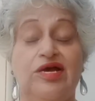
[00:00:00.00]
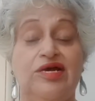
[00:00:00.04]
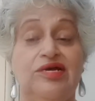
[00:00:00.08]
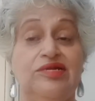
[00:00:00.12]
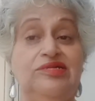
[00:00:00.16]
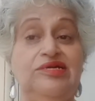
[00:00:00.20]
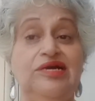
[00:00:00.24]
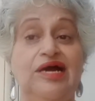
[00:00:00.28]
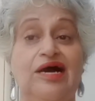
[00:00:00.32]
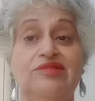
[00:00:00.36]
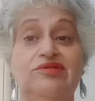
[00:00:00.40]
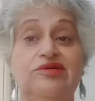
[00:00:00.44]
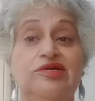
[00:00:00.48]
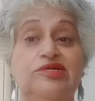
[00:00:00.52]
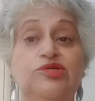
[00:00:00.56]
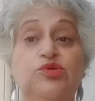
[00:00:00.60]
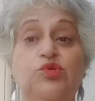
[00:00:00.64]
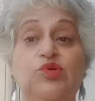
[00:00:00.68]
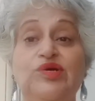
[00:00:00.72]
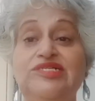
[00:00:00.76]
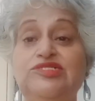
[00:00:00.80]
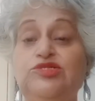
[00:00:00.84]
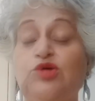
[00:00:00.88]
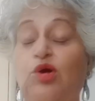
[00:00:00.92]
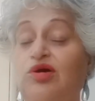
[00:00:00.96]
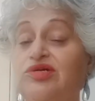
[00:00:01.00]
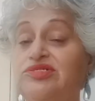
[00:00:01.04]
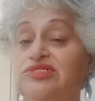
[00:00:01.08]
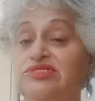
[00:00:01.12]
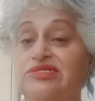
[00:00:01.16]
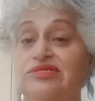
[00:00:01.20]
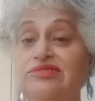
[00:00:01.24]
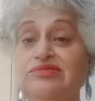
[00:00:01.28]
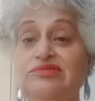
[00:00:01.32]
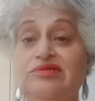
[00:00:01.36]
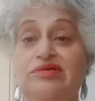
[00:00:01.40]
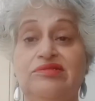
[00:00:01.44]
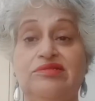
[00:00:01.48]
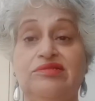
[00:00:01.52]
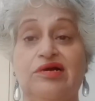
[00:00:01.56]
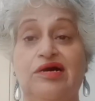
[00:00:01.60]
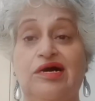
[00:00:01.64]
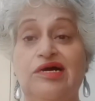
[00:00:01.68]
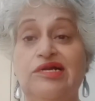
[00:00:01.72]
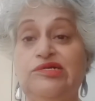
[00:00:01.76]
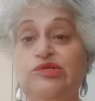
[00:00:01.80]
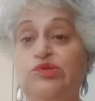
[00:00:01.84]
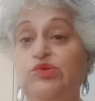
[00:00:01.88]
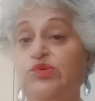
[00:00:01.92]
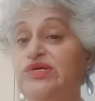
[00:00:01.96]
the other to his oxen, the
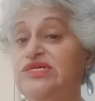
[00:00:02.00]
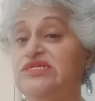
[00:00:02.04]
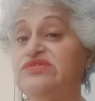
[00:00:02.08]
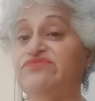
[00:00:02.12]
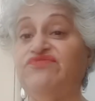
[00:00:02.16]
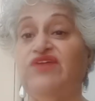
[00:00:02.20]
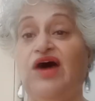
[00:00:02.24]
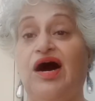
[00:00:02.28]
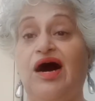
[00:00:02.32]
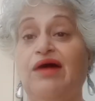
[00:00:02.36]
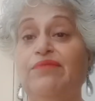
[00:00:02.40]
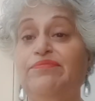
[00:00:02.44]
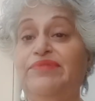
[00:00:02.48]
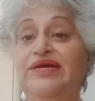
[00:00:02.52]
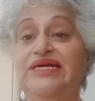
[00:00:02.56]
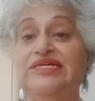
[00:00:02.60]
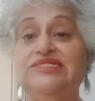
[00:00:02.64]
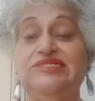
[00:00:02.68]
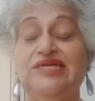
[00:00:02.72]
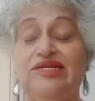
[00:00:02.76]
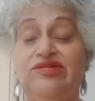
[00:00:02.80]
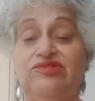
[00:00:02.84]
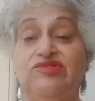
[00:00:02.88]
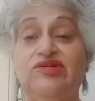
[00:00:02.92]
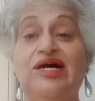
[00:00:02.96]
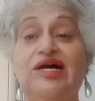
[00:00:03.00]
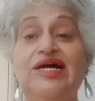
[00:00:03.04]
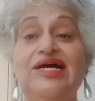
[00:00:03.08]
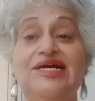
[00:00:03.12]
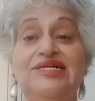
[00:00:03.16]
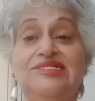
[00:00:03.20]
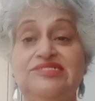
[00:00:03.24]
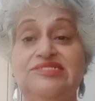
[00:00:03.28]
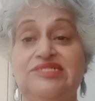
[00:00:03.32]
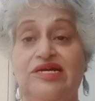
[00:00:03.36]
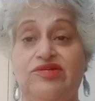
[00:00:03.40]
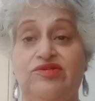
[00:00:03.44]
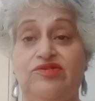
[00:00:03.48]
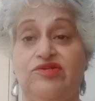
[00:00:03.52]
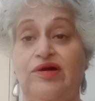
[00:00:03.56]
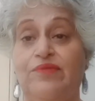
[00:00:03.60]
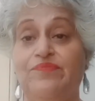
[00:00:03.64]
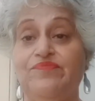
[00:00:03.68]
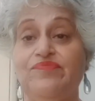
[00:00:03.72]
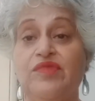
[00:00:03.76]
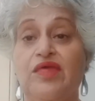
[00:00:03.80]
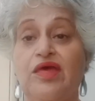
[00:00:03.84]
third to his farm, etc., etc.